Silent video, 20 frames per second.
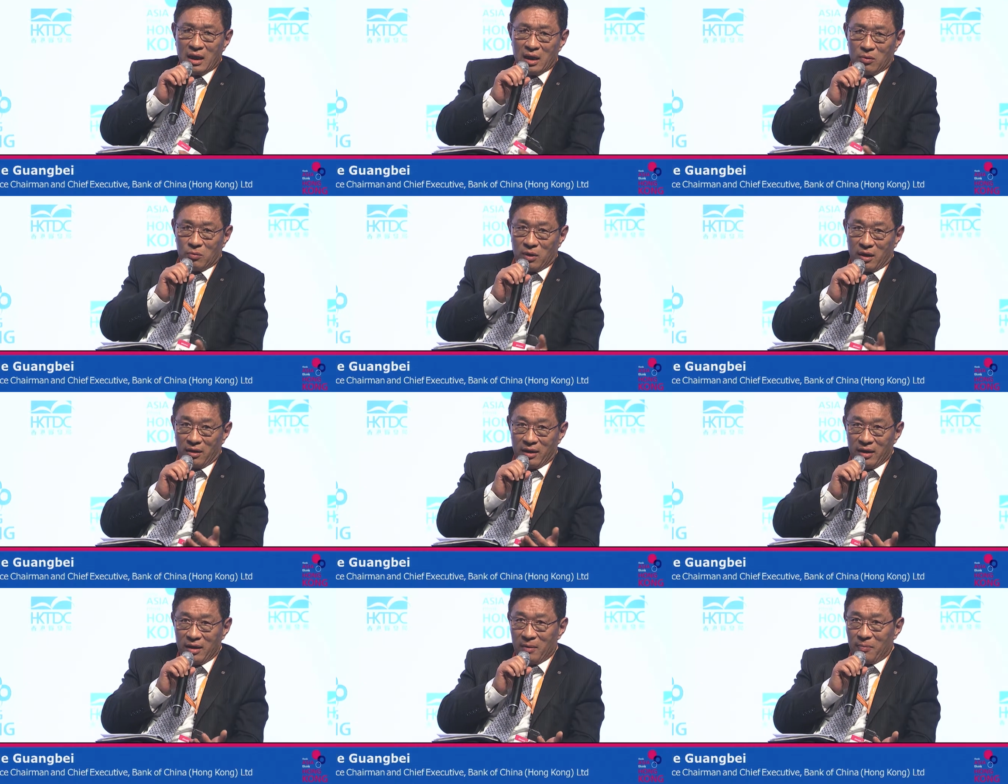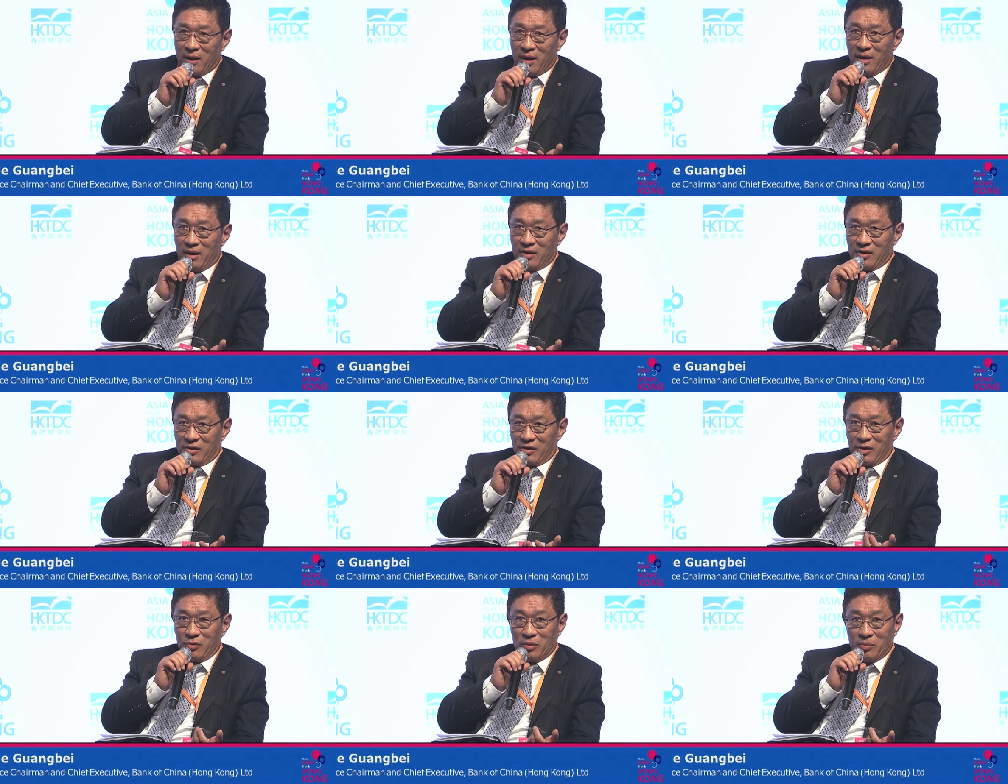Well, in the
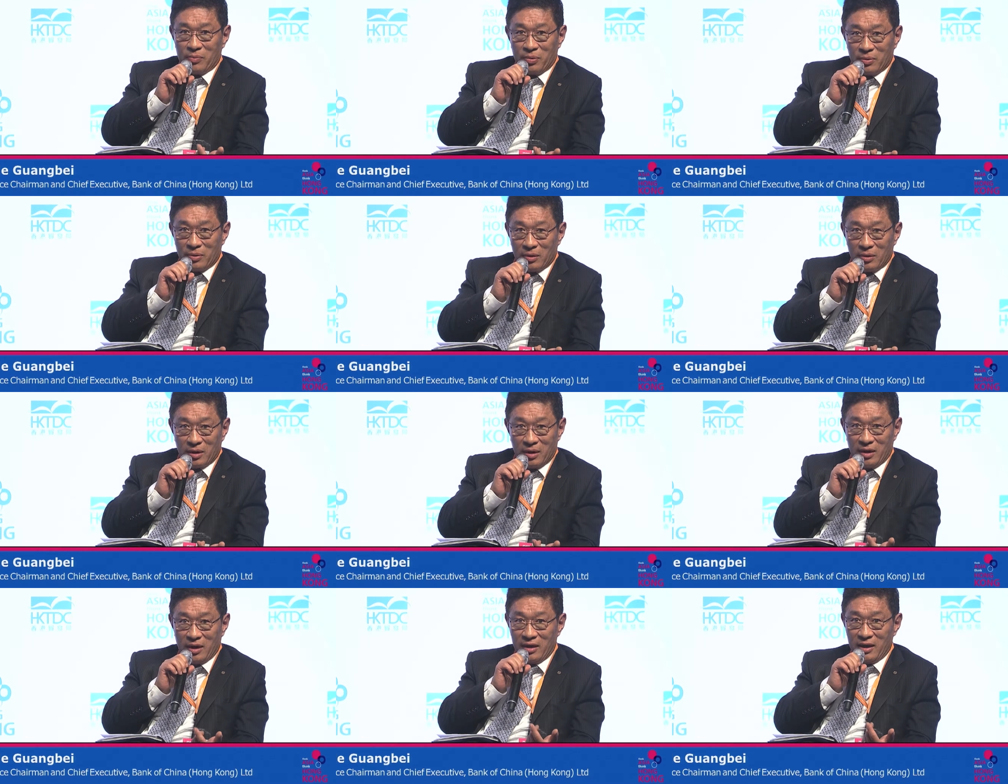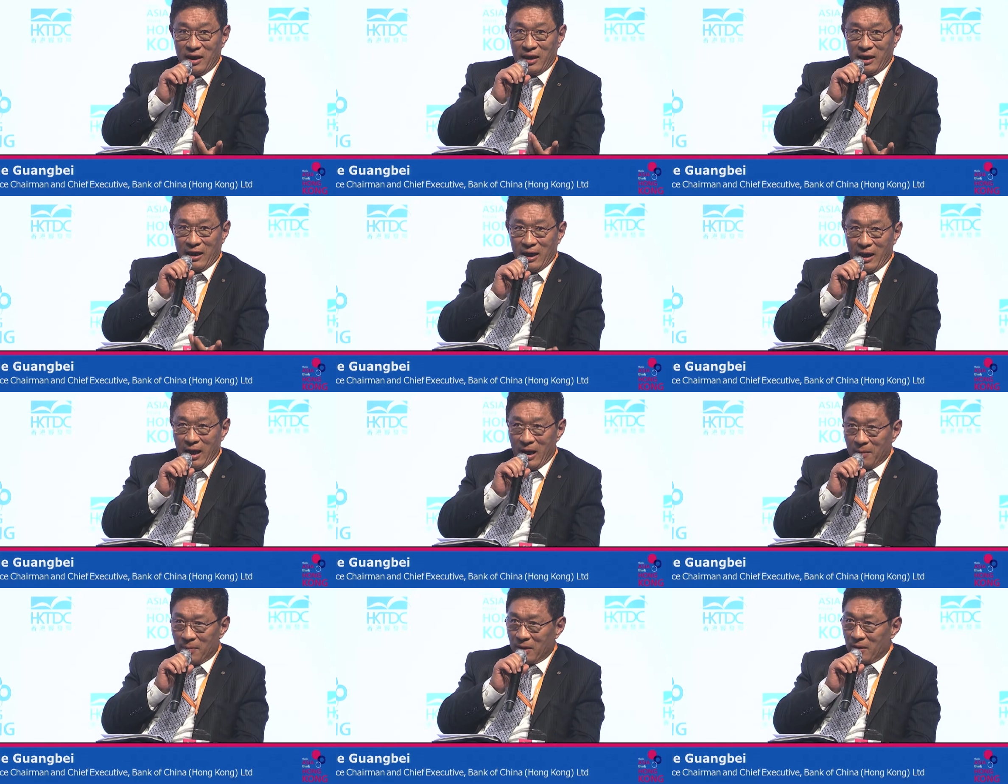past, they were poor, they need
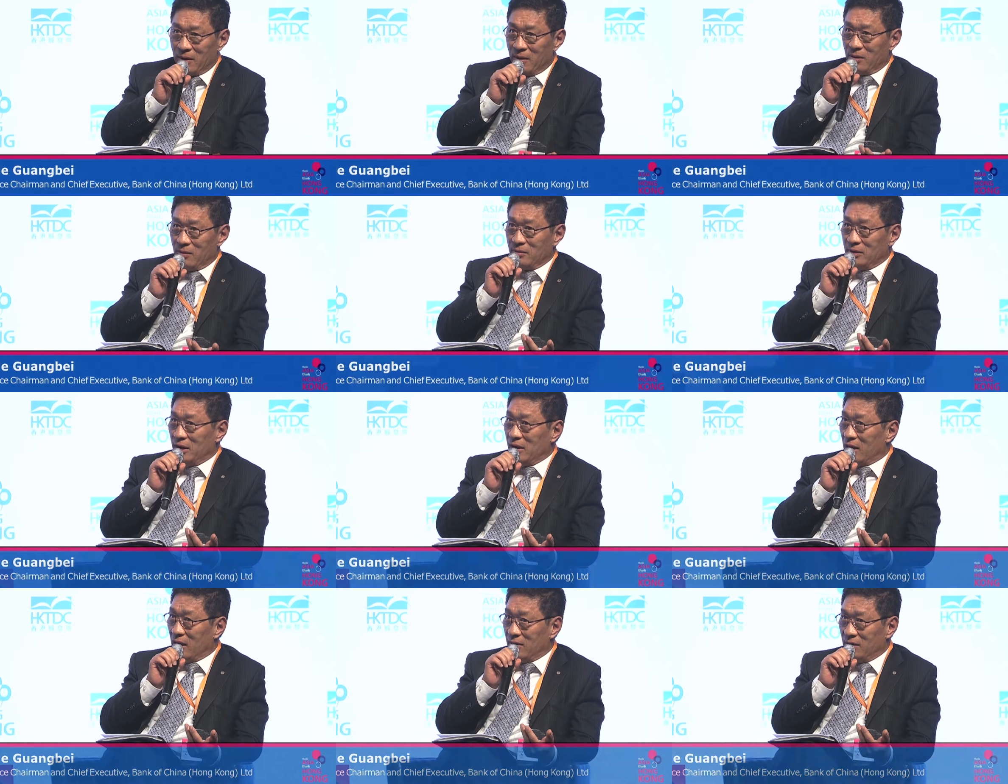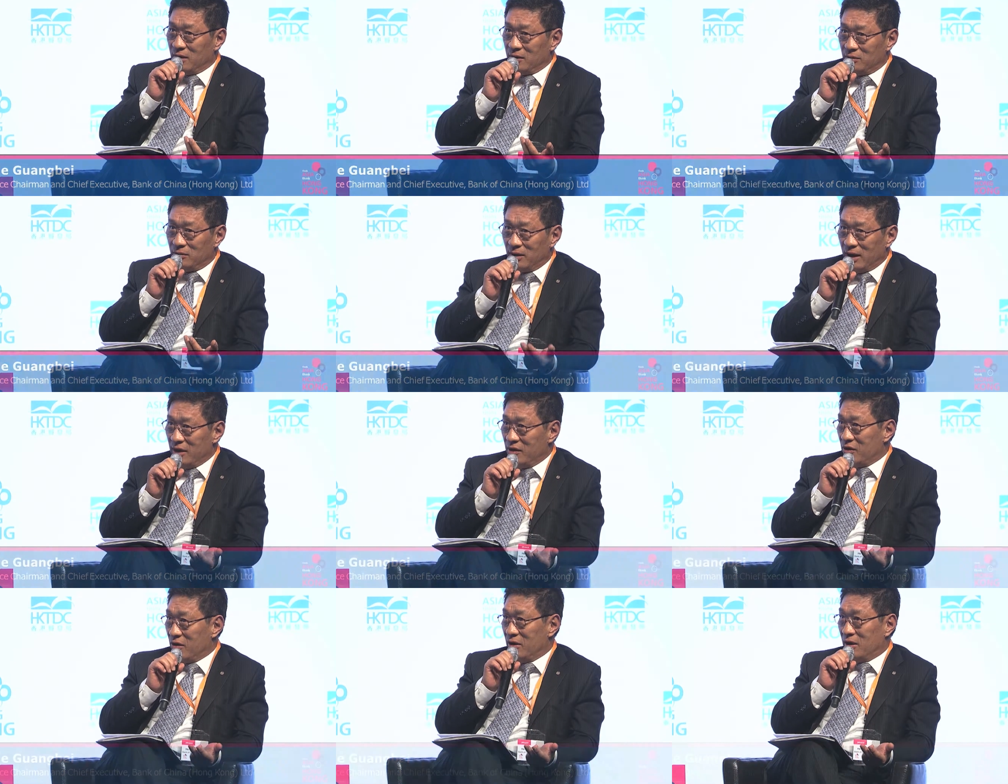capital, you know, they
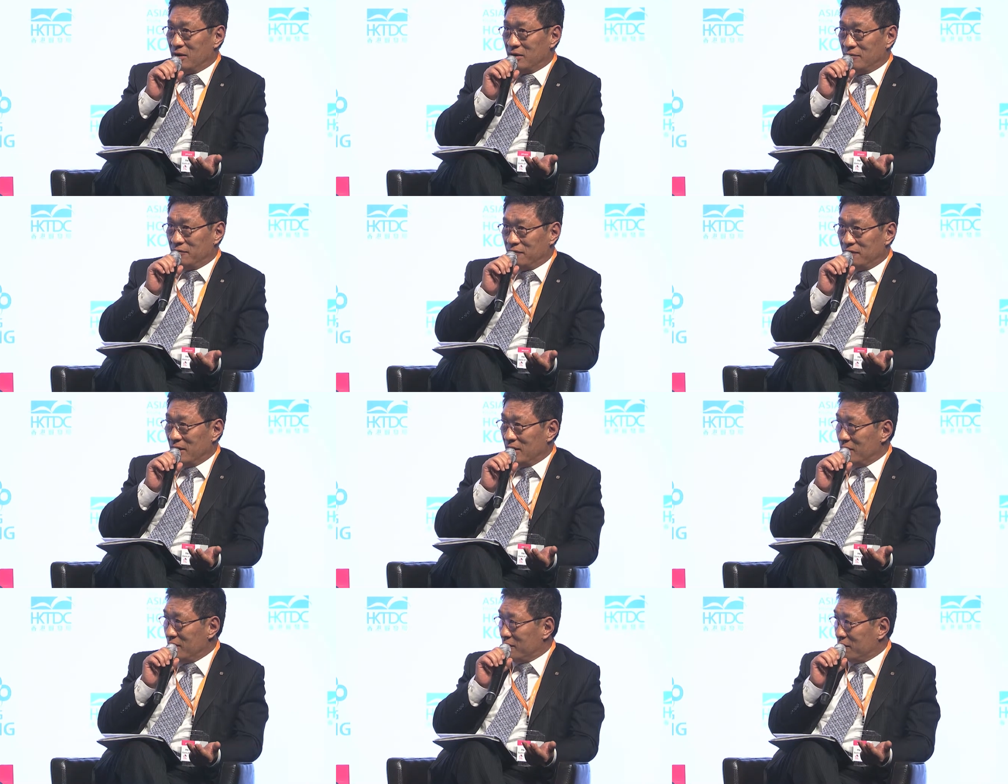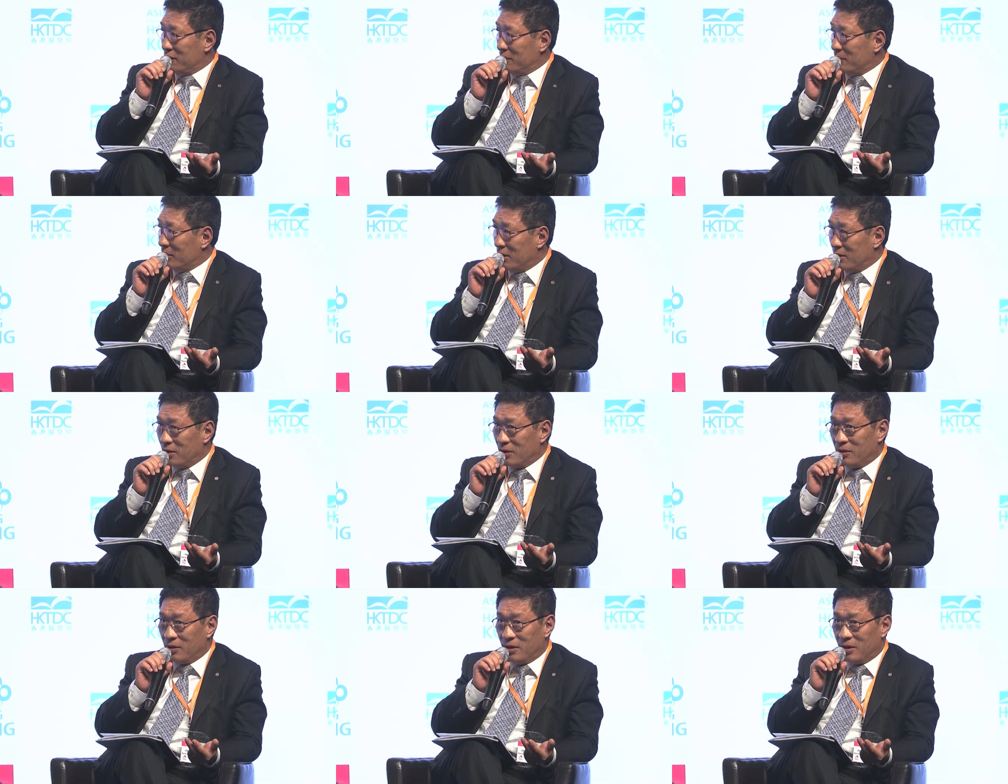raised a lot of funds from
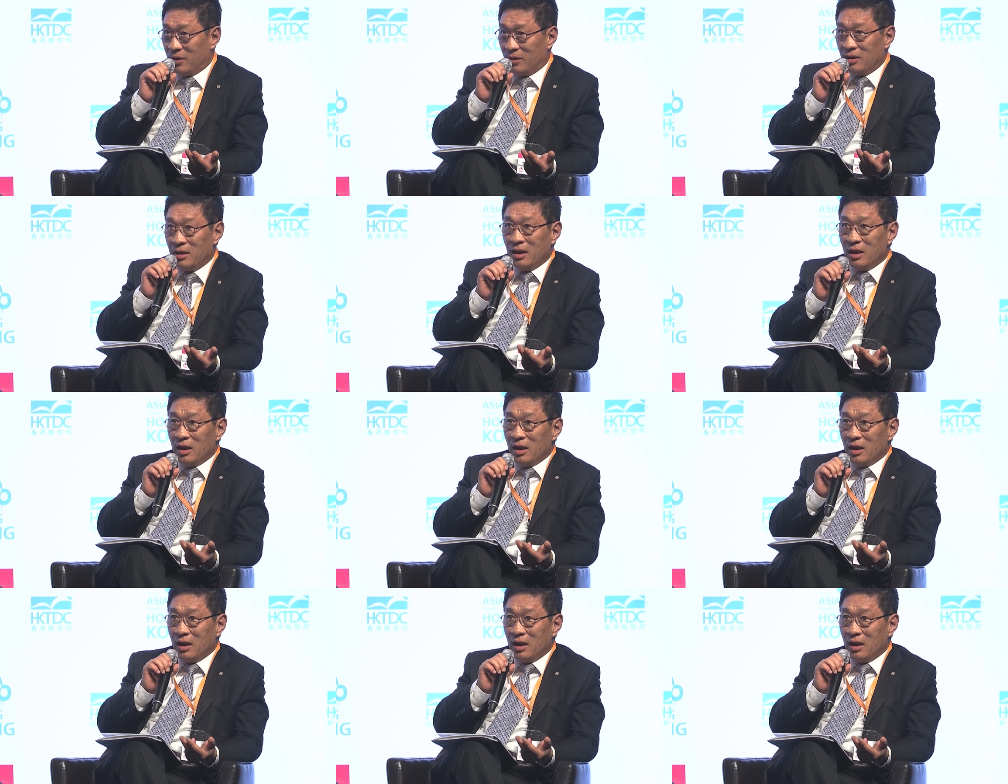Hong Kong.